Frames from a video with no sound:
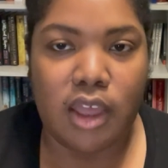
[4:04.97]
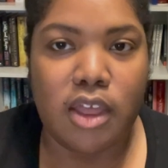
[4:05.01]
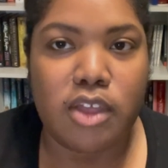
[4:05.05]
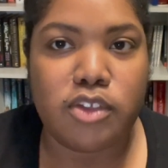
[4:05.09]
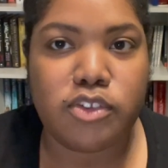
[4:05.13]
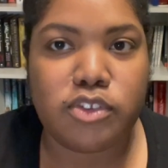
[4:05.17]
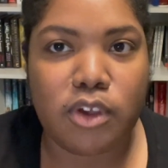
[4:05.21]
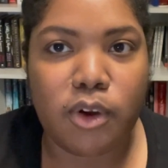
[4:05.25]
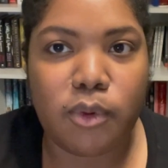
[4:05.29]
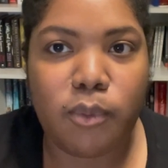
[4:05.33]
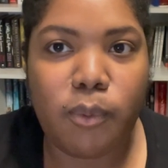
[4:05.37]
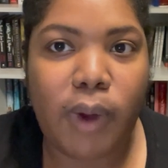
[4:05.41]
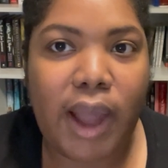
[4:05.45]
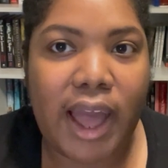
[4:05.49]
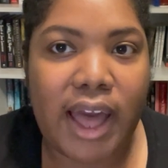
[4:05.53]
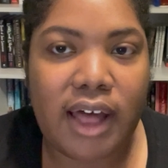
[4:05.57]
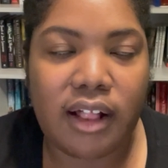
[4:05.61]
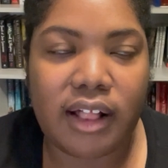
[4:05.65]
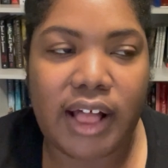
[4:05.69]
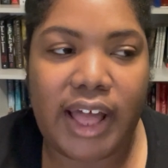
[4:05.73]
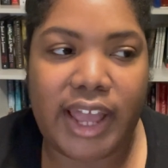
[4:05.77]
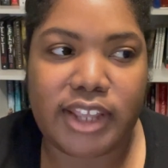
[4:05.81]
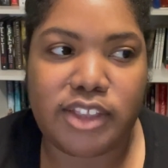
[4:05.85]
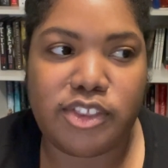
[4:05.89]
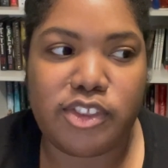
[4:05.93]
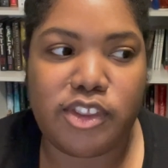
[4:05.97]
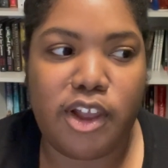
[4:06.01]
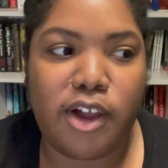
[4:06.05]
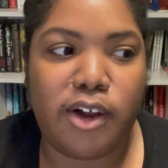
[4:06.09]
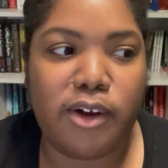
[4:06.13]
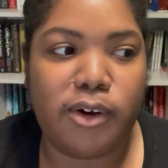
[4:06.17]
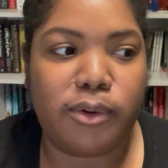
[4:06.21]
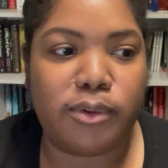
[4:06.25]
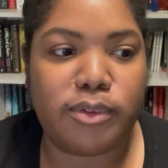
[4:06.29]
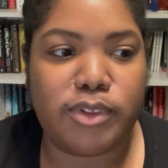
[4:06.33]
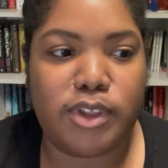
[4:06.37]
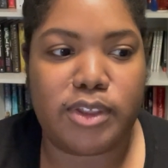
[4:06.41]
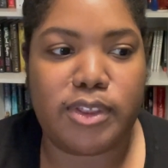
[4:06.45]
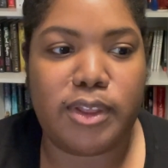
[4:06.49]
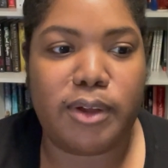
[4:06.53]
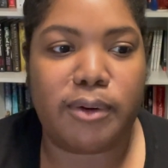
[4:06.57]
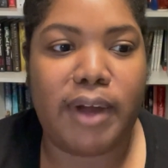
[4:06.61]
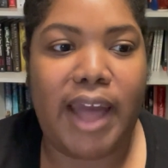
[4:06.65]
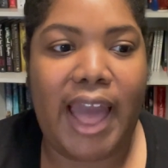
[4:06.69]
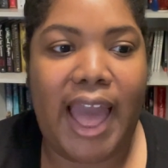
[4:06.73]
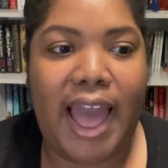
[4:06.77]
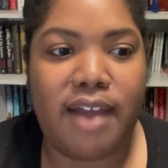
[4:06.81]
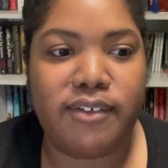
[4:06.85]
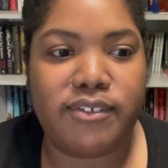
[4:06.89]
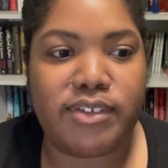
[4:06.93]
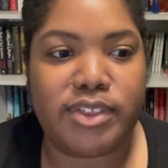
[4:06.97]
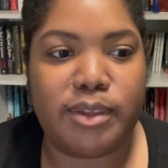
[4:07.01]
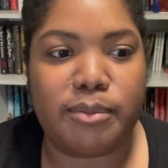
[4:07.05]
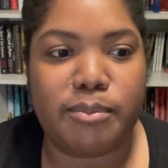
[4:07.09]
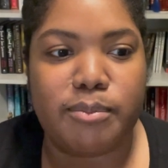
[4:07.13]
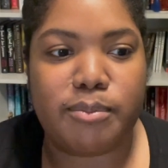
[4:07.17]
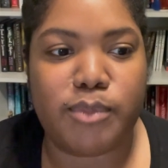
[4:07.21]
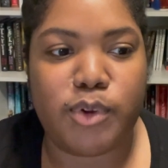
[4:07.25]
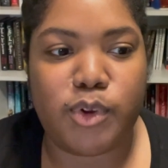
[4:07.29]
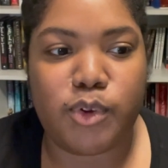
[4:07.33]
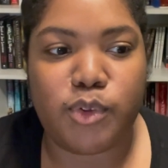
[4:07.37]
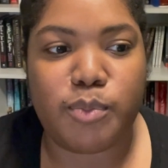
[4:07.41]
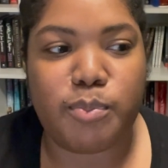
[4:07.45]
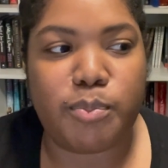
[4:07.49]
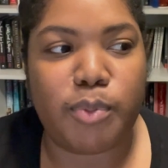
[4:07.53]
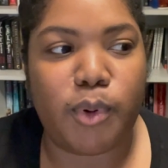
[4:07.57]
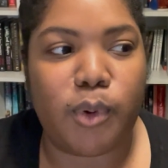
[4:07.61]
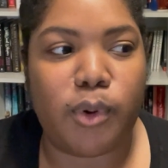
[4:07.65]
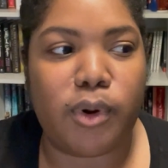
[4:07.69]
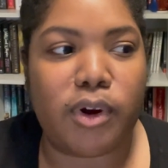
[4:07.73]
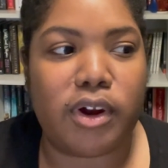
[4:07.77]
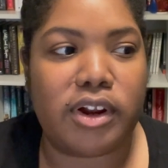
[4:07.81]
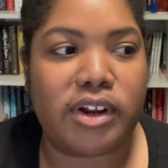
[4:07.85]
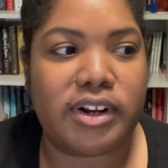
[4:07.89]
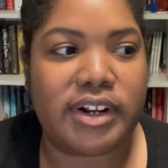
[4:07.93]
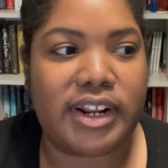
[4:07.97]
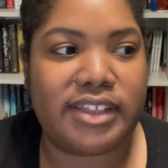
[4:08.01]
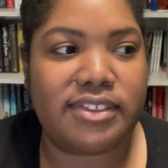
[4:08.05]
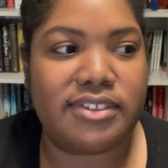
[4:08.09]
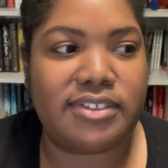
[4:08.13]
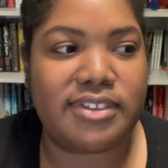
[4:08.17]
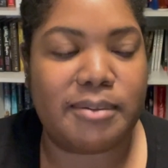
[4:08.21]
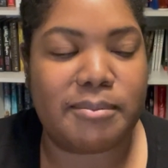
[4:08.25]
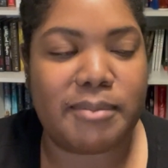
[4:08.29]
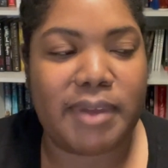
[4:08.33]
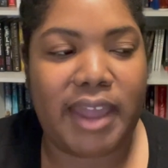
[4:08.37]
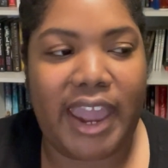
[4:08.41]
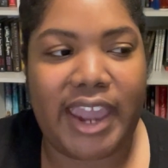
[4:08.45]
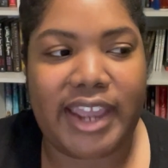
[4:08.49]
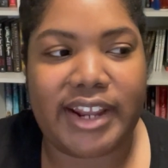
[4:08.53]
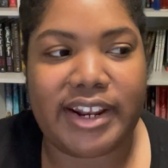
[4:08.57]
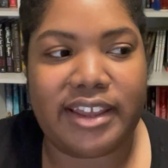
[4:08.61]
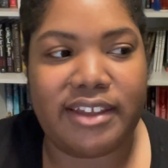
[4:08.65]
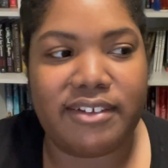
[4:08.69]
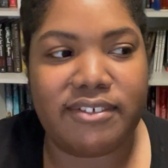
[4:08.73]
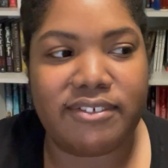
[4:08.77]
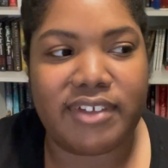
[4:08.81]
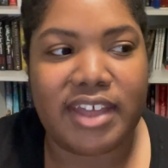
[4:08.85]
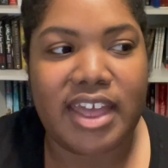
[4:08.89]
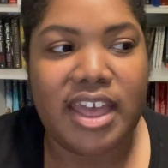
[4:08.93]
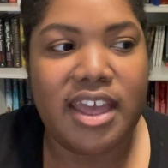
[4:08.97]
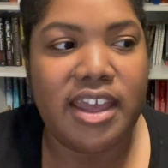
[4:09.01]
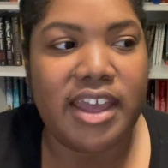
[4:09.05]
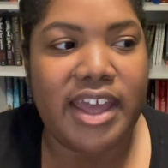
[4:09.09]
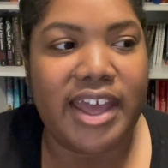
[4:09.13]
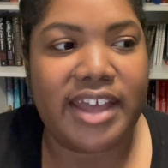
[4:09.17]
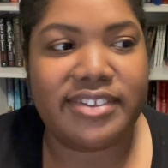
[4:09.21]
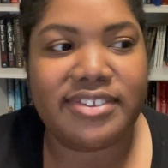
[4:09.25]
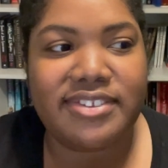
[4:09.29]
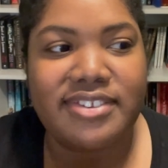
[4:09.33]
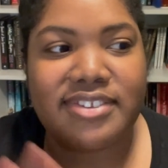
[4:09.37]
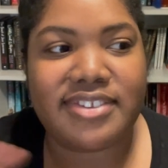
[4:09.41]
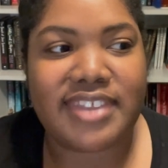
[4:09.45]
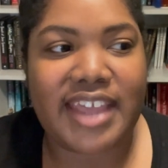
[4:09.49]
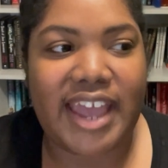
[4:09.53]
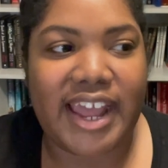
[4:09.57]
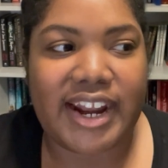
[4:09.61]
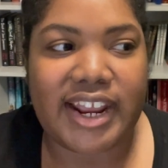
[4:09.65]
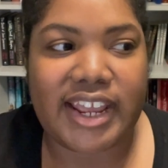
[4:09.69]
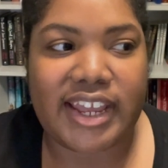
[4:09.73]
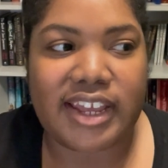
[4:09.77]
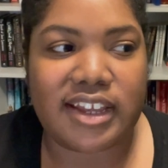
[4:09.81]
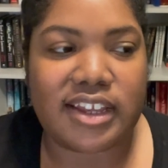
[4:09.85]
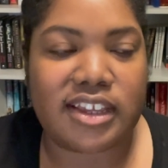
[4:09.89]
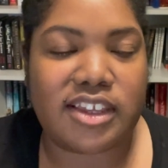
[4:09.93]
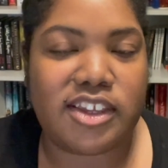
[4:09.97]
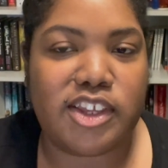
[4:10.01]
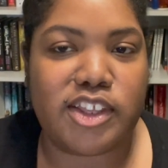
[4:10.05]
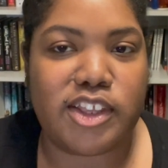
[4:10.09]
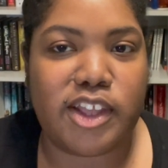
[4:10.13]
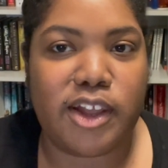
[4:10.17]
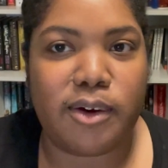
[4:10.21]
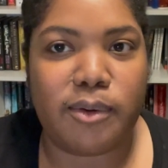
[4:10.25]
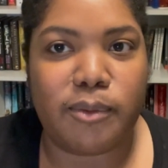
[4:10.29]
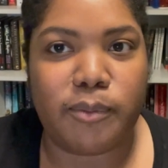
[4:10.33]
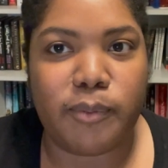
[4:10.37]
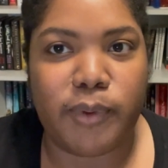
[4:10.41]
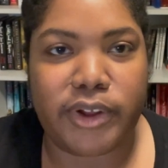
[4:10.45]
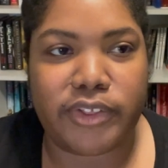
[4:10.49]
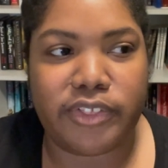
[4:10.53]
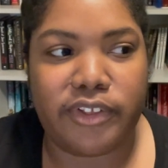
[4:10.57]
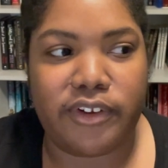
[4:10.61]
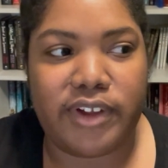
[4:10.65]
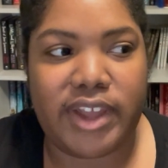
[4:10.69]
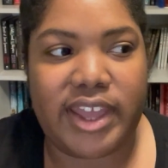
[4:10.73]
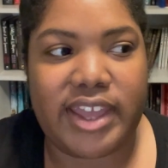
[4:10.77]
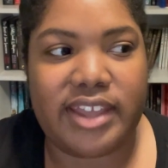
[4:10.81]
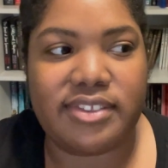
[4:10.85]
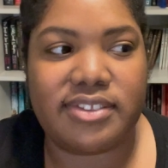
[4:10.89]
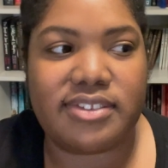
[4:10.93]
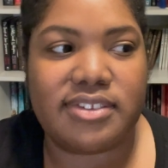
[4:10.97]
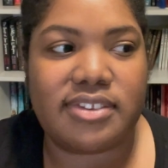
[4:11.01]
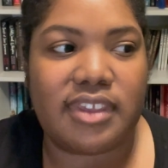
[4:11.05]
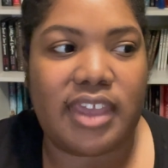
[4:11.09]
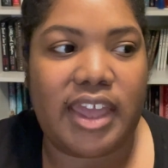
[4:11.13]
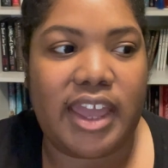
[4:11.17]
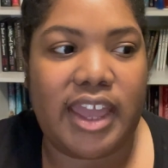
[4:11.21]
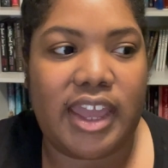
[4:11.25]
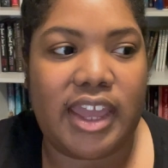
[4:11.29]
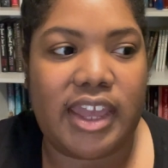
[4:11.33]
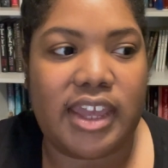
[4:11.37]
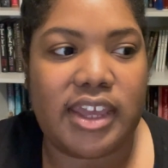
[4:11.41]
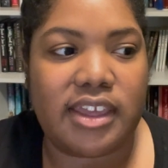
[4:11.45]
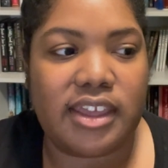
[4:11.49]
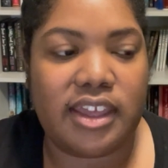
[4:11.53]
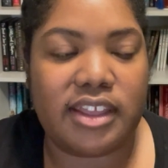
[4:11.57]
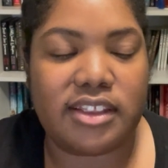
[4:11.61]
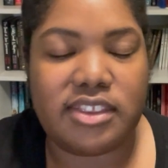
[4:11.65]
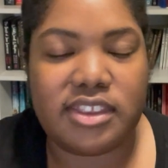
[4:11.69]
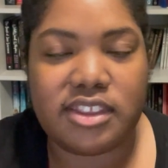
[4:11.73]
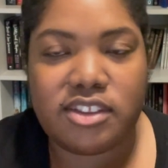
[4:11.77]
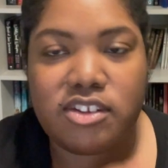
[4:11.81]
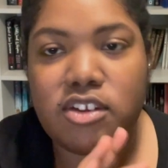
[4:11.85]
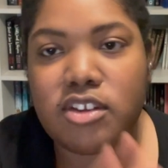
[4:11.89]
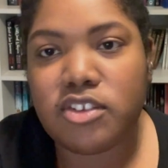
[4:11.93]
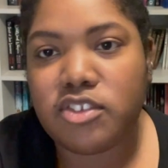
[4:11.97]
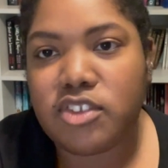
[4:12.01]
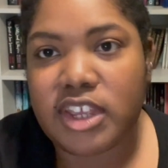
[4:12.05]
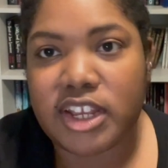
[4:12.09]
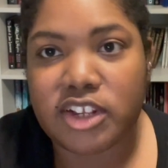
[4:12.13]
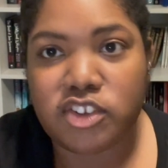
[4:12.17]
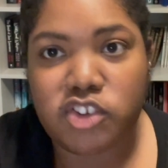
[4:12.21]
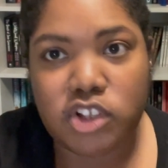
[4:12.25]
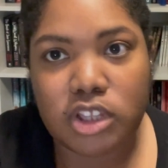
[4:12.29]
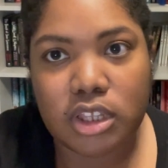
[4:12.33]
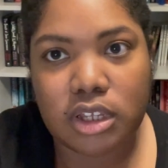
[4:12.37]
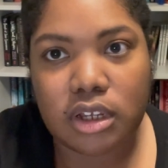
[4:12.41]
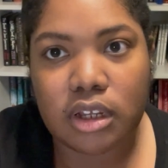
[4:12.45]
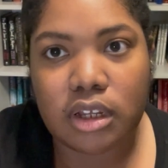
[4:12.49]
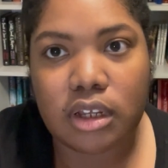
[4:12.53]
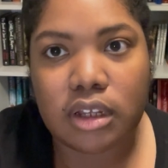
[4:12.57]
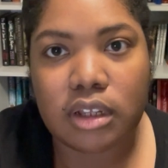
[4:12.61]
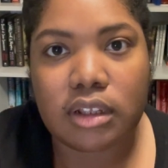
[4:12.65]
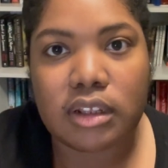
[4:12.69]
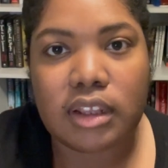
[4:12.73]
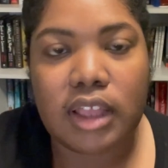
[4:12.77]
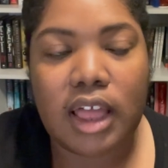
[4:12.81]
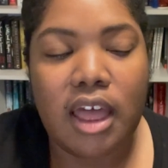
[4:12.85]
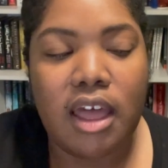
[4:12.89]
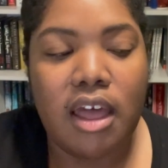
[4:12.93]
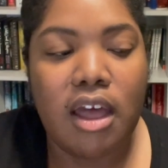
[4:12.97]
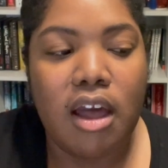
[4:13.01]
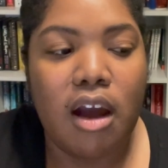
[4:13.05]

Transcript: So while I know, you know, having a mood board and some kind of aesthetic, you know, whether it's like digital